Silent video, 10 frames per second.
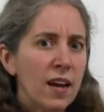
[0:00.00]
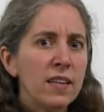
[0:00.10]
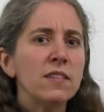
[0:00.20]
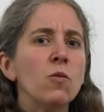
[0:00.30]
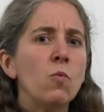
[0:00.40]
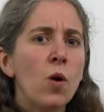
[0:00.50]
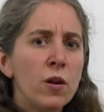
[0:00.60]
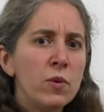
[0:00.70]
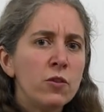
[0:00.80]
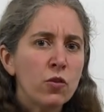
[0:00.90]
science here.
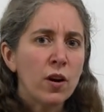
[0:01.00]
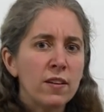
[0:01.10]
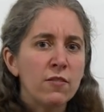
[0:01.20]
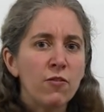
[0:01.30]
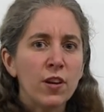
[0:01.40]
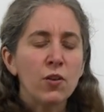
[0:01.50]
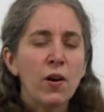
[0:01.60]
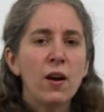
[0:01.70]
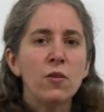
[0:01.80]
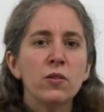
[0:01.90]
What are we trying to figure
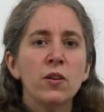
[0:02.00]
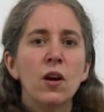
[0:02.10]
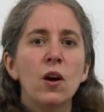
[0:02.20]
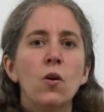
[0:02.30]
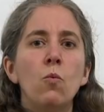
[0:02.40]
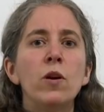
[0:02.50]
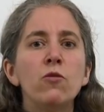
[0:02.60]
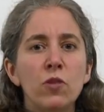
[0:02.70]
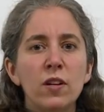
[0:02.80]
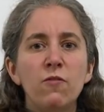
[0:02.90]
out?
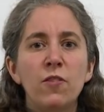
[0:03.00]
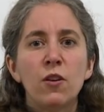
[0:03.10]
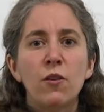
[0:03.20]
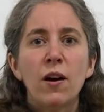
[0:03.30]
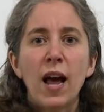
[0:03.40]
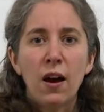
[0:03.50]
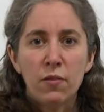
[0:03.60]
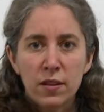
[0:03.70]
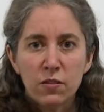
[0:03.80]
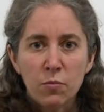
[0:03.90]
We're trying to figure out
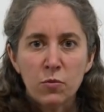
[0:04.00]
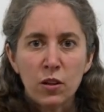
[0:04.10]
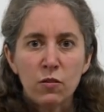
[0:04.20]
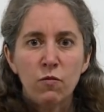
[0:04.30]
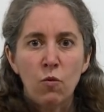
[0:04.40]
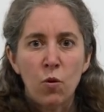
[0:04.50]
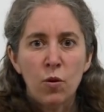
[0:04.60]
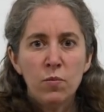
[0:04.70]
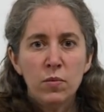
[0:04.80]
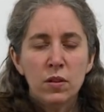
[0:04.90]
how these objects
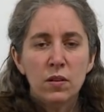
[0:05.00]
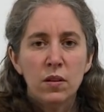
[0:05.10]
formed.